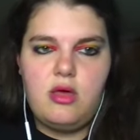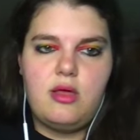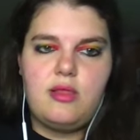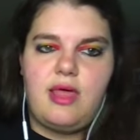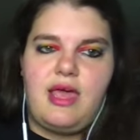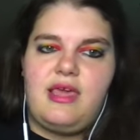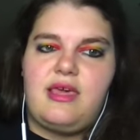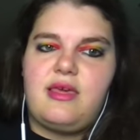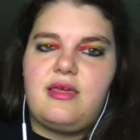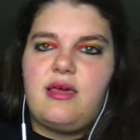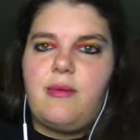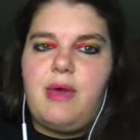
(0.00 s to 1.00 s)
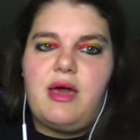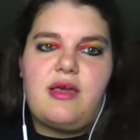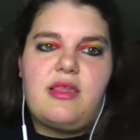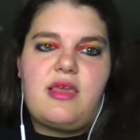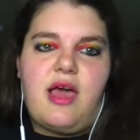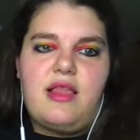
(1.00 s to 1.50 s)
like
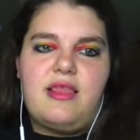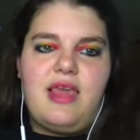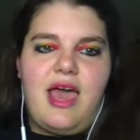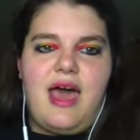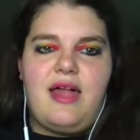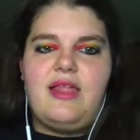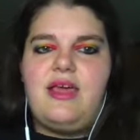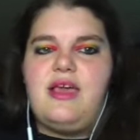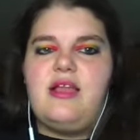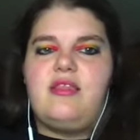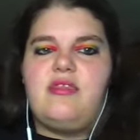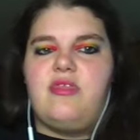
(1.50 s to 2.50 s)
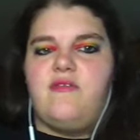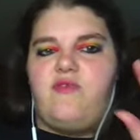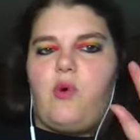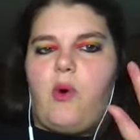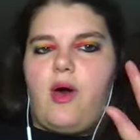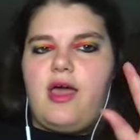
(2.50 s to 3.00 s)
America's Got Talent, The
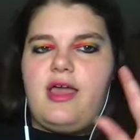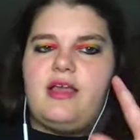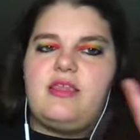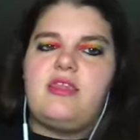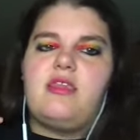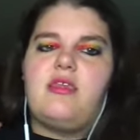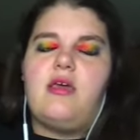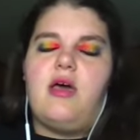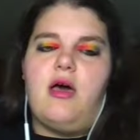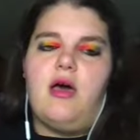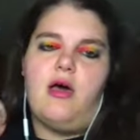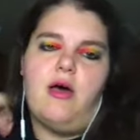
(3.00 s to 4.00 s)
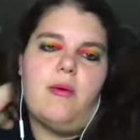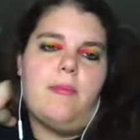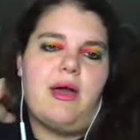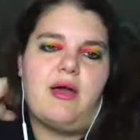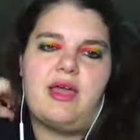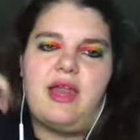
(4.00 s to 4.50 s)
Voice, uh,
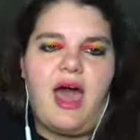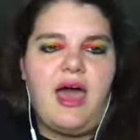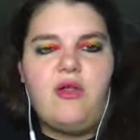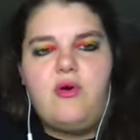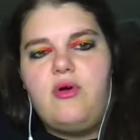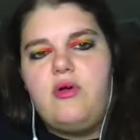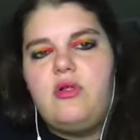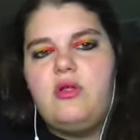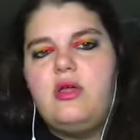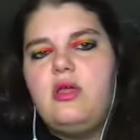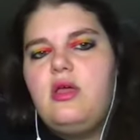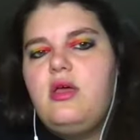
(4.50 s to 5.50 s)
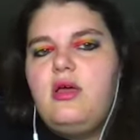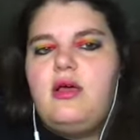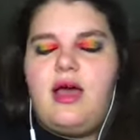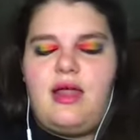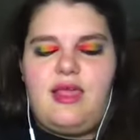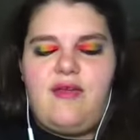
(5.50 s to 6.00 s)
American Idol,
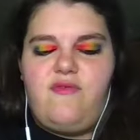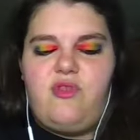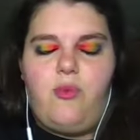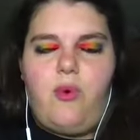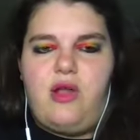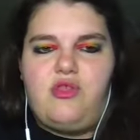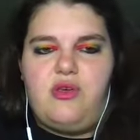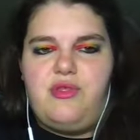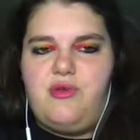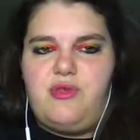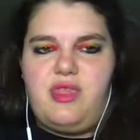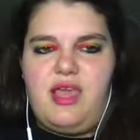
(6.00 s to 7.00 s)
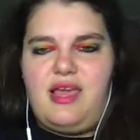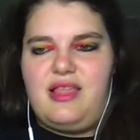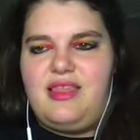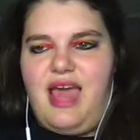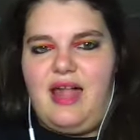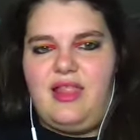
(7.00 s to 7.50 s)
I love to watch all those like
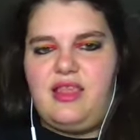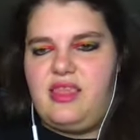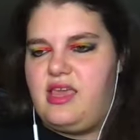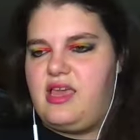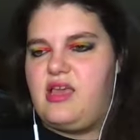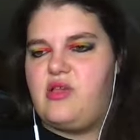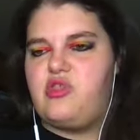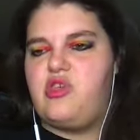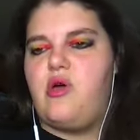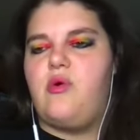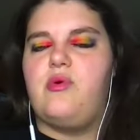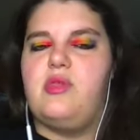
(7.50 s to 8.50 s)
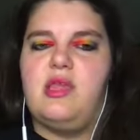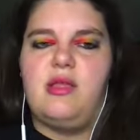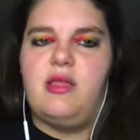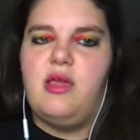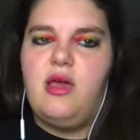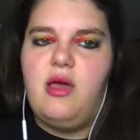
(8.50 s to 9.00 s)
talent singing shows and
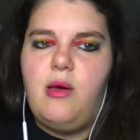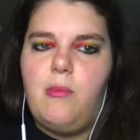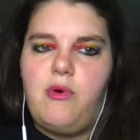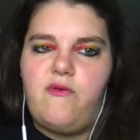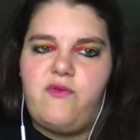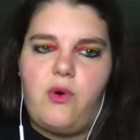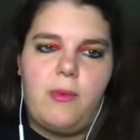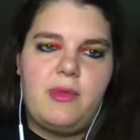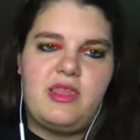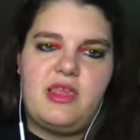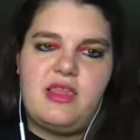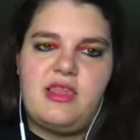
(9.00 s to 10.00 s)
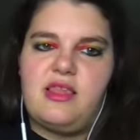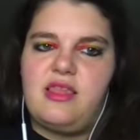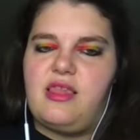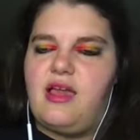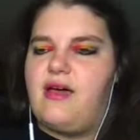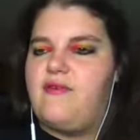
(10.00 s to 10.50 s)
performances and
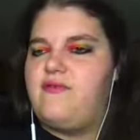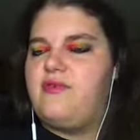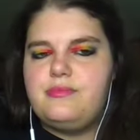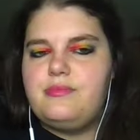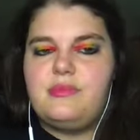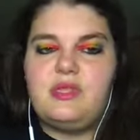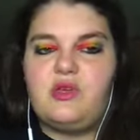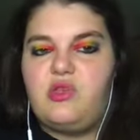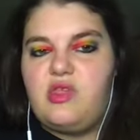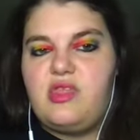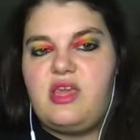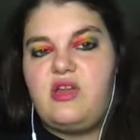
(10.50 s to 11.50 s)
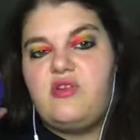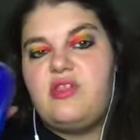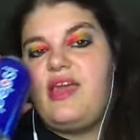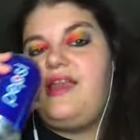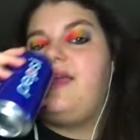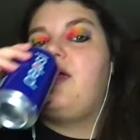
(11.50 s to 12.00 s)
stuff. They're just
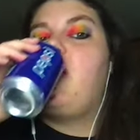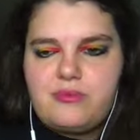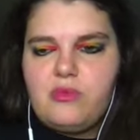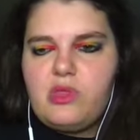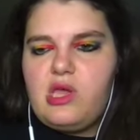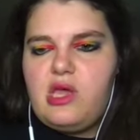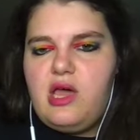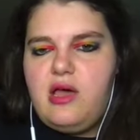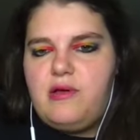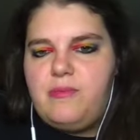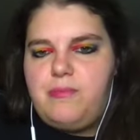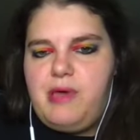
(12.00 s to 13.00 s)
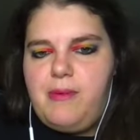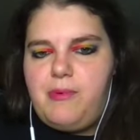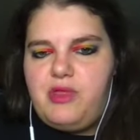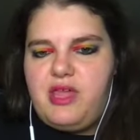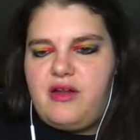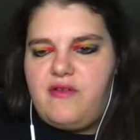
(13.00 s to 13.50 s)
entertaining. Um, people
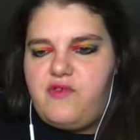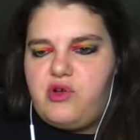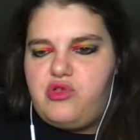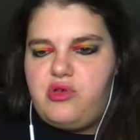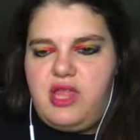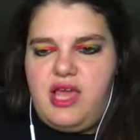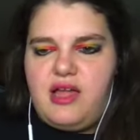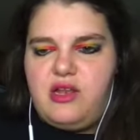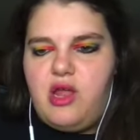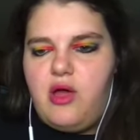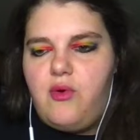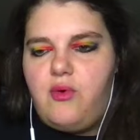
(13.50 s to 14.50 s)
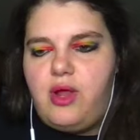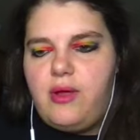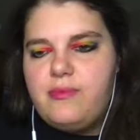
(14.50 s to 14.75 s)
that are virtually unknown